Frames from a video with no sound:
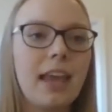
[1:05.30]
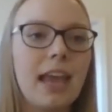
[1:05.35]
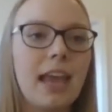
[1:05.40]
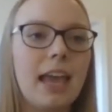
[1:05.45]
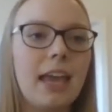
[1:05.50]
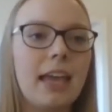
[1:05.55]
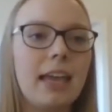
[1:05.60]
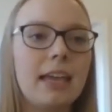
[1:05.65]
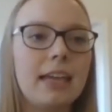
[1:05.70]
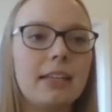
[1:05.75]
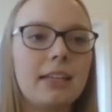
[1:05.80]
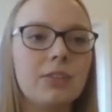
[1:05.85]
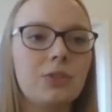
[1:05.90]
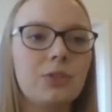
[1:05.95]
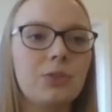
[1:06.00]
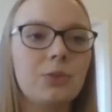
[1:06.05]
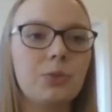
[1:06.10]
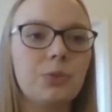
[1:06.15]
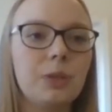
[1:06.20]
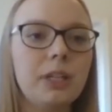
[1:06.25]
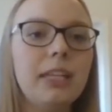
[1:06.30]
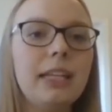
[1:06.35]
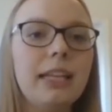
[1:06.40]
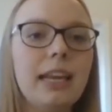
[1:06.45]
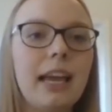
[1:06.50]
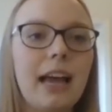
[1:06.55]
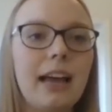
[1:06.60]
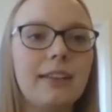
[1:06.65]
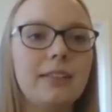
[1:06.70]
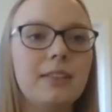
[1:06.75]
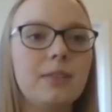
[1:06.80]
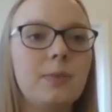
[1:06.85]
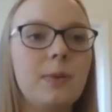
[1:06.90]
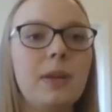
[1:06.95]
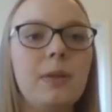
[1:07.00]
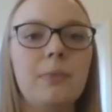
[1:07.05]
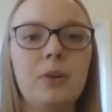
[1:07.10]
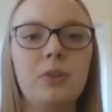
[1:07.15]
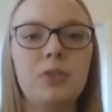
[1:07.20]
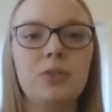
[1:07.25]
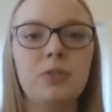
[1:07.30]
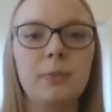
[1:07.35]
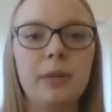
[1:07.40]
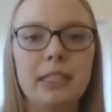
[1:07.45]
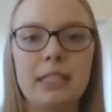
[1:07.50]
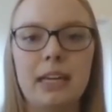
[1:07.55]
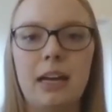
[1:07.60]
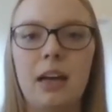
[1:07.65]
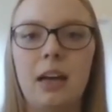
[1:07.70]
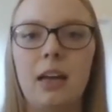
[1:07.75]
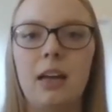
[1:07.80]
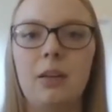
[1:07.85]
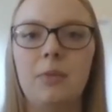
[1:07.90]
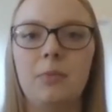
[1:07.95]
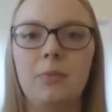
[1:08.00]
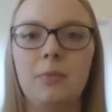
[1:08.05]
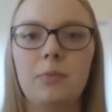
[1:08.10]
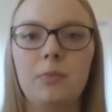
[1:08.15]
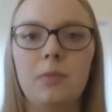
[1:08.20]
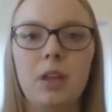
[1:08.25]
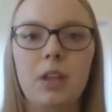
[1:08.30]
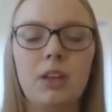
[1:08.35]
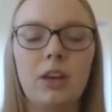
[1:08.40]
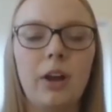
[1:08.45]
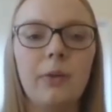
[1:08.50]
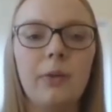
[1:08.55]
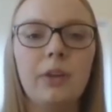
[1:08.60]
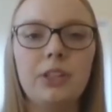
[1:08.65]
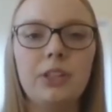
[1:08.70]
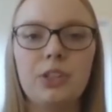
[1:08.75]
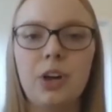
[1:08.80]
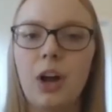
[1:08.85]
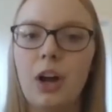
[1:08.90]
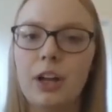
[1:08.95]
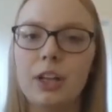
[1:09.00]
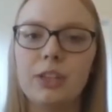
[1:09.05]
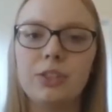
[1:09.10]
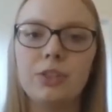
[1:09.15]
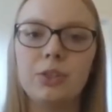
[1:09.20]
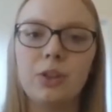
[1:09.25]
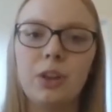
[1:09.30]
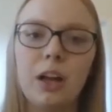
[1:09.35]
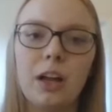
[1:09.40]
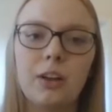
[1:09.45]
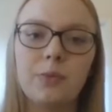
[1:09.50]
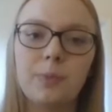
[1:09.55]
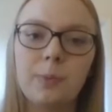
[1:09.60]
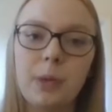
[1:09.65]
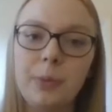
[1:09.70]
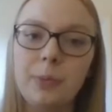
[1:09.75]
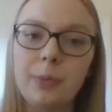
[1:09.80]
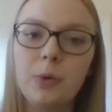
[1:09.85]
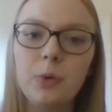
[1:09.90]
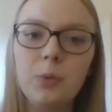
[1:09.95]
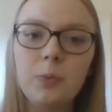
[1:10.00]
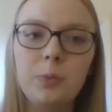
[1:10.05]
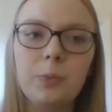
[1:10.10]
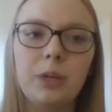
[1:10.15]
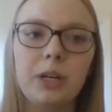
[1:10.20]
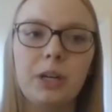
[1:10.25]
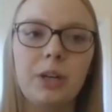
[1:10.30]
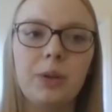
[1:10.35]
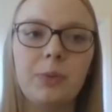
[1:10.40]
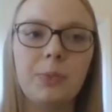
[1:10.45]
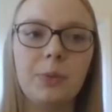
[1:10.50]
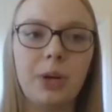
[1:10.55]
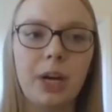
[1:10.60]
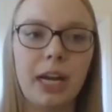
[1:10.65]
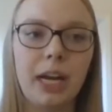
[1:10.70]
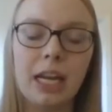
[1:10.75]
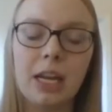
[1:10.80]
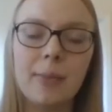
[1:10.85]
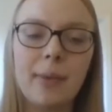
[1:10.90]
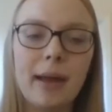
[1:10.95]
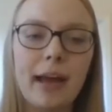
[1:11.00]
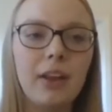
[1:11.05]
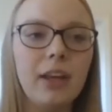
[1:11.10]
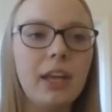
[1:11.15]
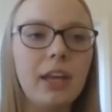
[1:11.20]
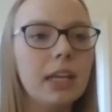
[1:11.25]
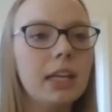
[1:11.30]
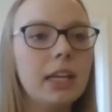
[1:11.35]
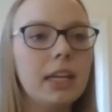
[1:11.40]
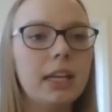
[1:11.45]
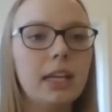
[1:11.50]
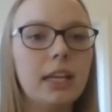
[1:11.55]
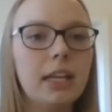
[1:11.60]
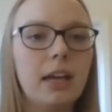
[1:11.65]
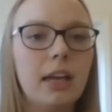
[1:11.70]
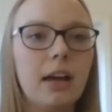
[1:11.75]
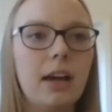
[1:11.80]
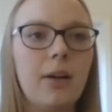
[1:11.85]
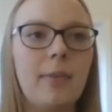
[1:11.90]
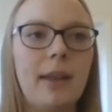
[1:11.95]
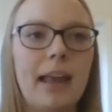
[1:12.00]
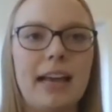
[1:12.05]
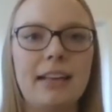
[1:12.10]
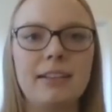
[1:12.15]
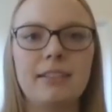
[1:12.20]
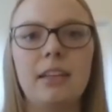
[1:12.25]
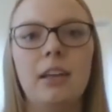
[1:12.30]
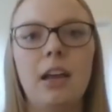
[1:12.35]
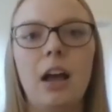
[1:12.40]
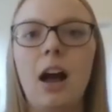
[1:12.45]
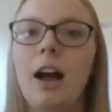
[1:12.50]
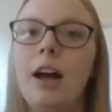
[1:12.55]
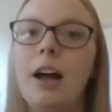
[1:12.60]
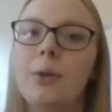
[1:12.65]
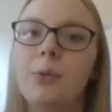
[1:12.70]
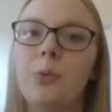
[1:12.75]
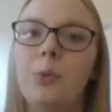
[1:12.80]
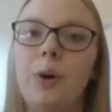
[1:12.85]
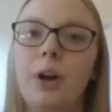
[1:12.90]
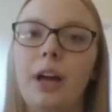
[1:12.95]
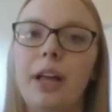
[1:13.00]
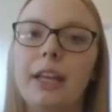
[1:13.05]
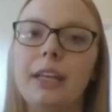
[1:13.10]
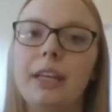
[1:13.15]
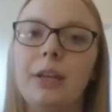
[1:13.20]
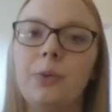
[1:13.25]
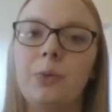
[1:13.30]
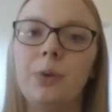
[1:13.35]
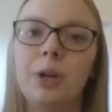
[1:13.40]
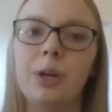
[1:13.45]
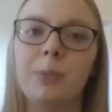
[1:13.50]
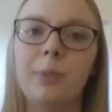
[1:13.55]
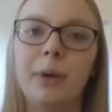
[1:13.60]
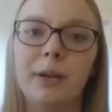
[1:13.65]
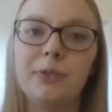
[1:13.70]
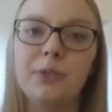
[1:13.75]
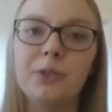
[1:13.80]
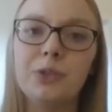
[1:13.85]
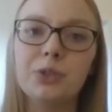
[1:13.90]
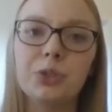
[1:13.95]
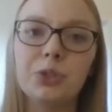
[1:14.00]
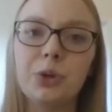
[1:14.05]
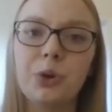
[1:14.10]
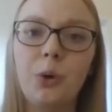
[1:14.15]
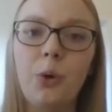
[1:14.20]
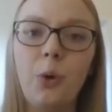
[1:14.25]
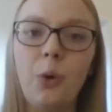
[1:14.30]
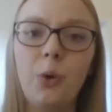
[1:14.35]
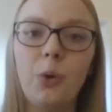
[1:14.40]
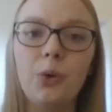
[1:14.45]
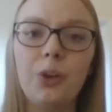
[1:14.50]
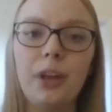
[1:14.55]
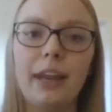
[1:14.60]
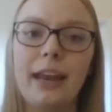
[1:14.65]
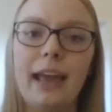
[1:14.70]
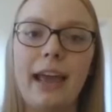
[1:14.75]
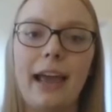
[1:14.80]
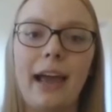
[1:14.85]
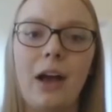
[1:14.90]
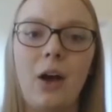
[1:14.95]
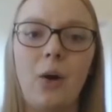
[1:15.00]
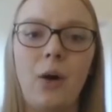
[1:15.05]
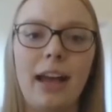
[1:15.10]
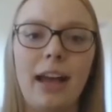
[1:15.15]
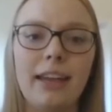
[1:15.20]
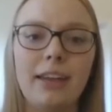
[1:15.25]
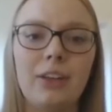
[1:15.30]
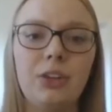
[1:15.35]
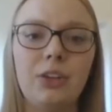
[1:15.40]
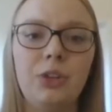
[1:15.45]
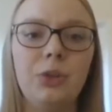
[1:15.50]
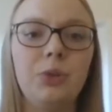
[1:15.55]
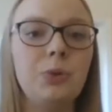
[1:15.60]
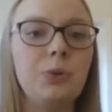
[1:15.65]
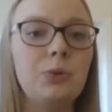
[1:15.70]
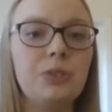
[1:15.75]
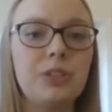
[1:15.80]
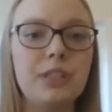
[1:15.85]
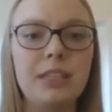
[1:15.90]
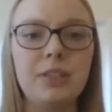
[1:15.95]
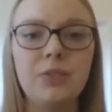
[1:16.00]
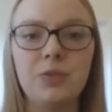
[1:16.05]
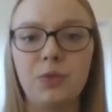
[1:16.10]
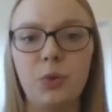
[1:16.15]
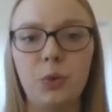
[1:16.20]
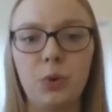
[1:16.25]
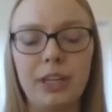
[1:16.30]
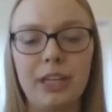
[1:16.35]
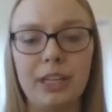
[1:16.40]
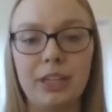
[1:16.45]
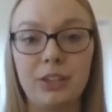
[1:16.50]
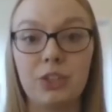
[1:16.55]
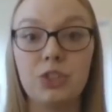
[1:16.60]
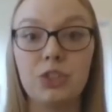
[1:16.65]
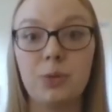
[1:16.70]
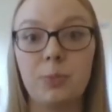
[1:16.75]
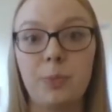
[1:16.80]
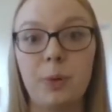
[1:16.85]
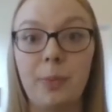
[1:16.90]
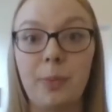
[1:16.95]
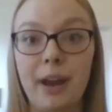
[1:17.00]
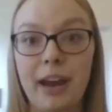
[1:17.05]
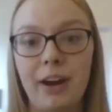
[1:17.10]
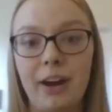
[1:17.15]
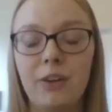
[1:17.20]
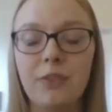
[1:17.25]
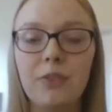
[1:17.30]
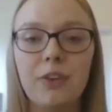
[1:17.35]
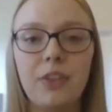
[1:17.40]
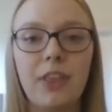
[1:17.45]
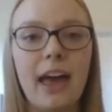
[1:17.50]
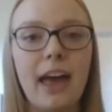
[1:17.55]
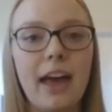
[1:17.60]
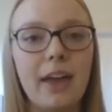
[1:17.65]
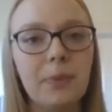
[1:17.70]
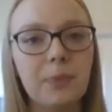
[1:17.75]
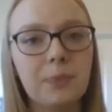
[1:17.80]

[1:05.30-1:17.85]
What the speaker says: And really, I'd spent most of my time not really talking to a lot of people, but praying about it and asking God what he wanted my future to hold and how I could use these 4 years to prepare for that.